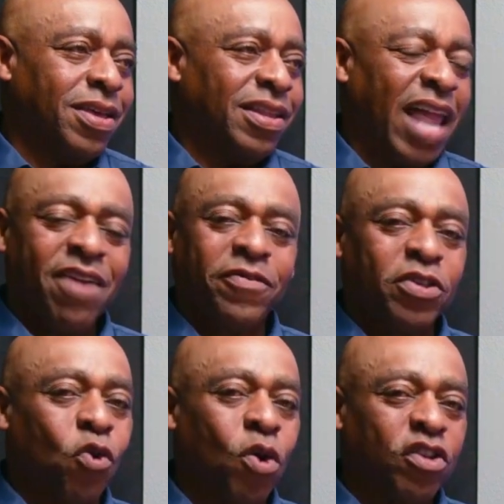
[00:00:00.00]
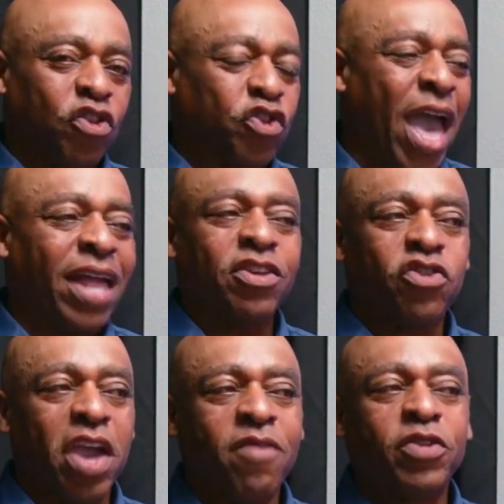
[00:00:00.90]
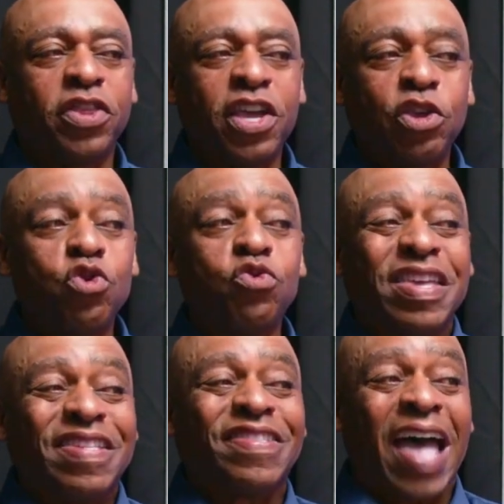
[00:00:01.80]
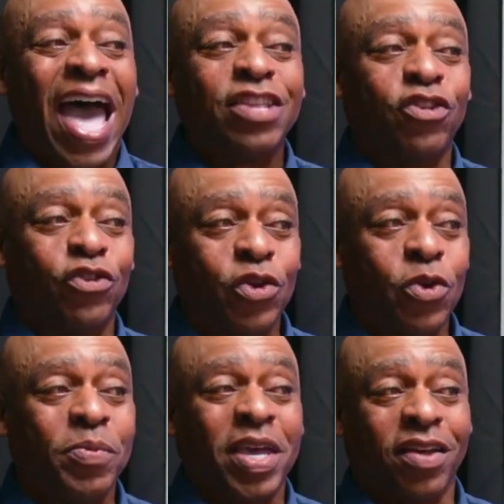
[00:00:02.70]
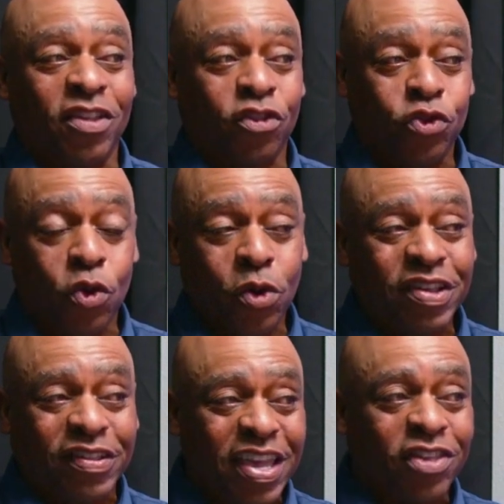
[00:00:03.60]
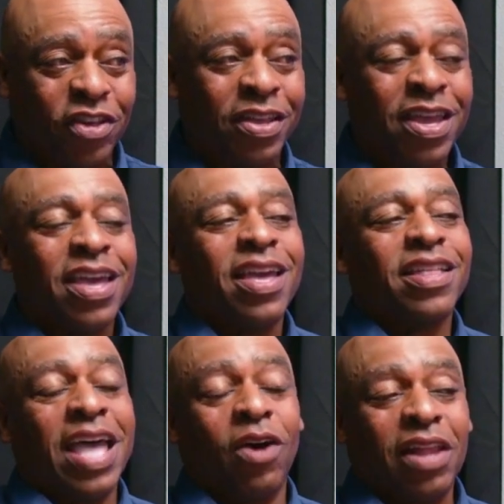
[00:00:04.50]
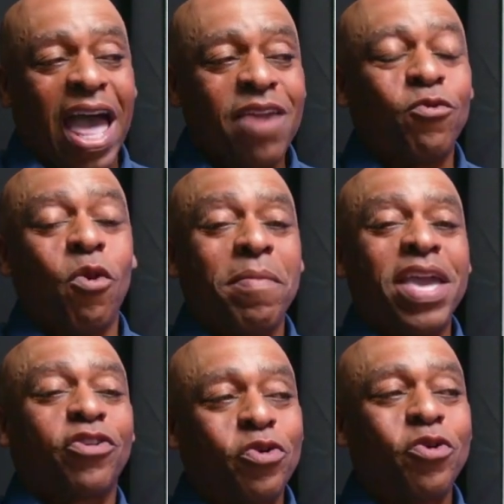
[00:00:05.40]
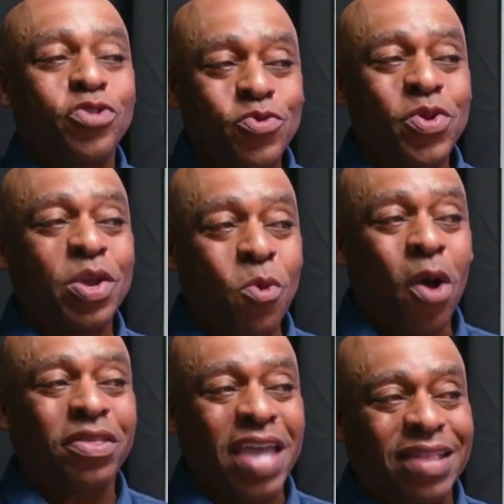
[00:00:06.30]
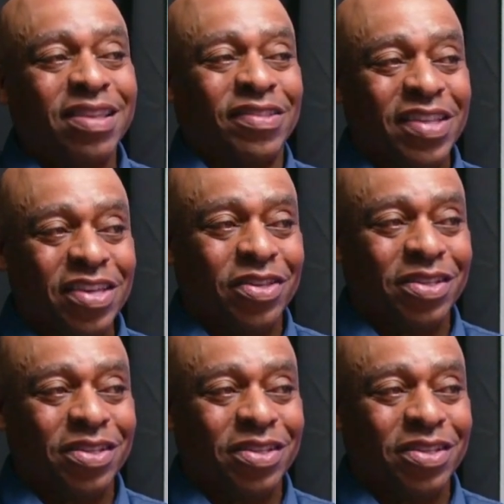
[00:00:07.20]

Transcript: Life is going to challenge everything you yes. decide to do because it's your decision. Now, life will make sure you really want that decision.